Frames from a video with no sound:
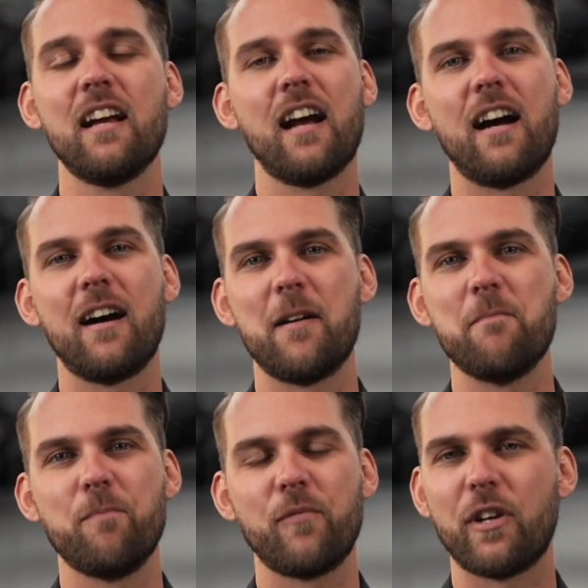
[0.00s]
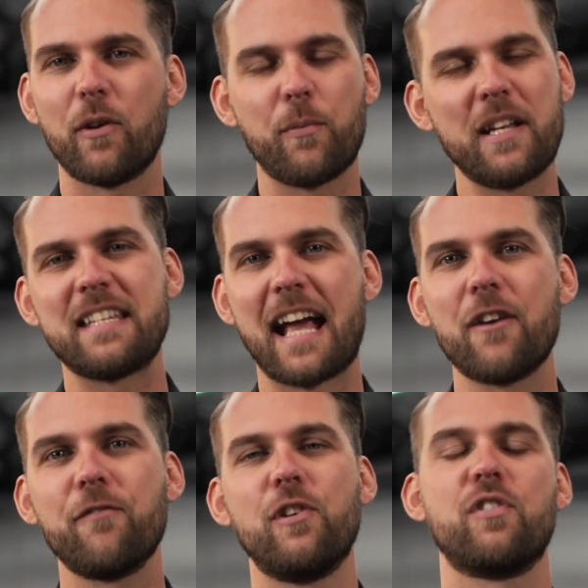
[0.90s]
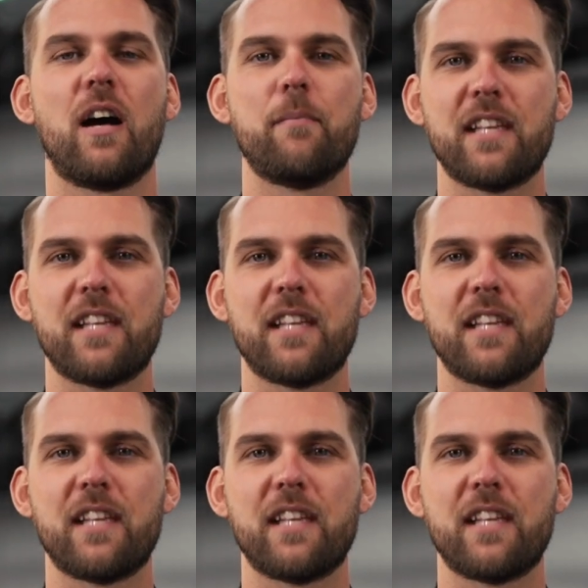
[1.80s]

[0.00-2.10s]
you know, he went down a few times